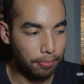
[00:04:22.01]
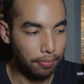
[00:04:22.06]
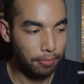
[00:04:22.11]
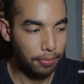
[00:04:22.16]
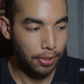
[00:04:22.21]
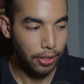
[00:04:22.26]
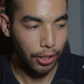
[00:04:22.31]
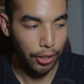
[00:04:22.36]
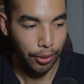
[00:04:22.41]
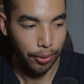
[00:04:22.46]

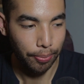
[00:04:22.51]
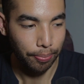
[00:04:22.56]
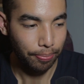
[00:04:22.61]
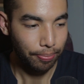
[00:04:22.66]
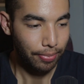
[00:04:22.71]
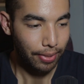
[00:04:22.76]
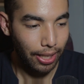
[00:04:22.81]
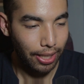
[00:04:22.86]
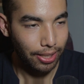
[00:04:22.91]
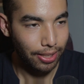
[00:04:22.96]
so
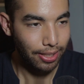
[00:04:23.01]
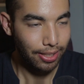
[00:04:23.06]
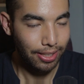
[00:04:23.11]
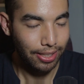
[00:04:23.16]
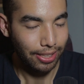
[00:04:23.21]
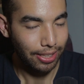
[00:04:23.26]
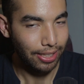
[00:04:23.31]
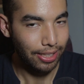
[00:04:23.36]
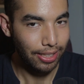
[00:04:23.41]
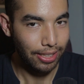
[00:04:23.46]
that
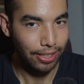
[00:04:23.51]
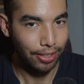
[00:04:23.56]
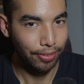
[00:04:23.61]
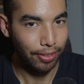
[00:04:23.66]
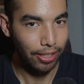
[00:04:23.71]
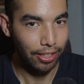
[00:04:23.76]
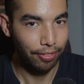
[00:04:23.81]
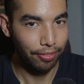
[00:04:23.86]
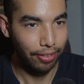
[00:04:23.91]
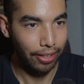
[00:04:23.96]
is
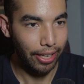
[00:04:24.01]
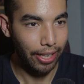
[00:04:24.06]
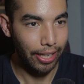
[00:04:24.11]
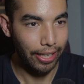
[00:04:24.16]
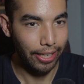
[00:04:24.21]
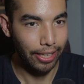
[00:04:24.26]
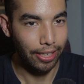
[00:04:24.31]
very vague,